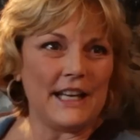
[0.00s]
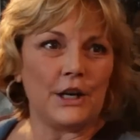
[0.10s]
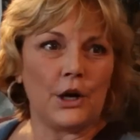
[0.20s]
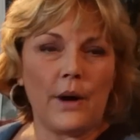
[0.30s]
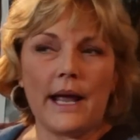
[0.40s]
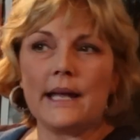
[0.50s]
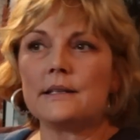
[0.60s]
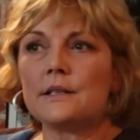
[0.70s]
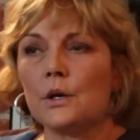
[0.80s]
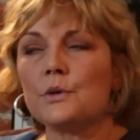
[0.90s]
you know.
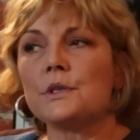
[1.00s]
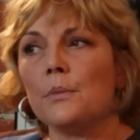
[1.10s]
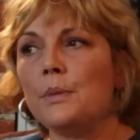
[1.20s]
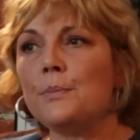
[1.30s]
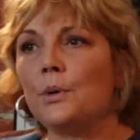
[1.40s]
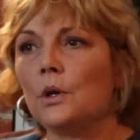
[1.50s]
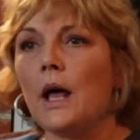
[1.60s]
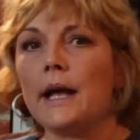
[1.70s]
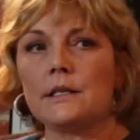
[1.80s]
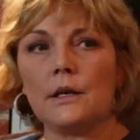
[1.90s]
And so some people
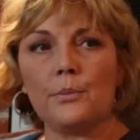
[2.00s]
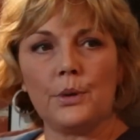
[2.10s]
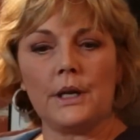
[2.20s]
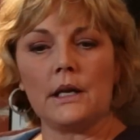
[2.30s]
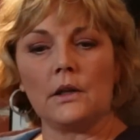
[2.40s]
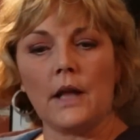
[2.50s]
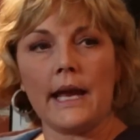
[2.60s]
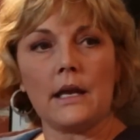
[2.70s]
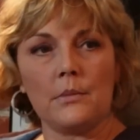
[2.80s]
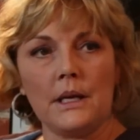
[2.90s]
like to put in a
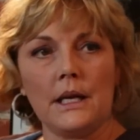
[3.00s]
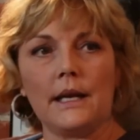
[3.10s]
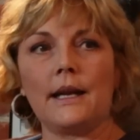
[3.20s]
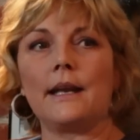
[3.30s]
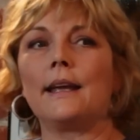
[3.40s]
light comedic